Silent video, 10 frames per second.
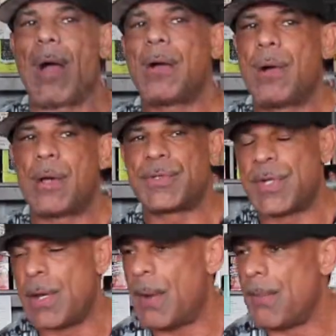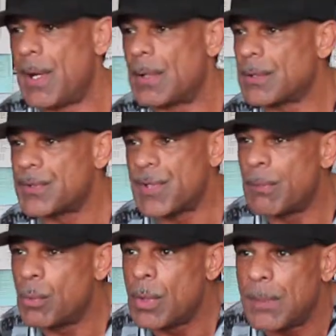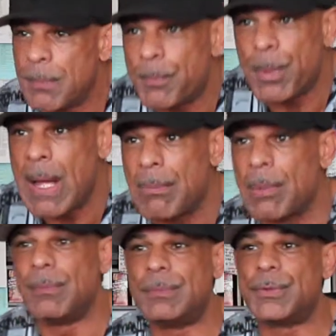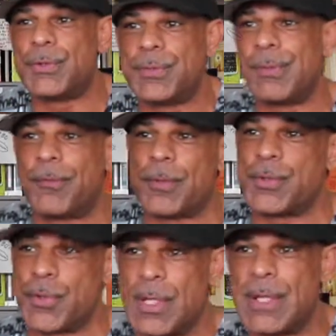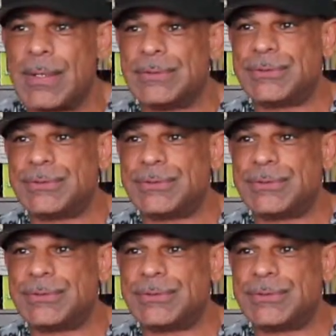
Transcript: Alcohol is America's #1 problem with drugs.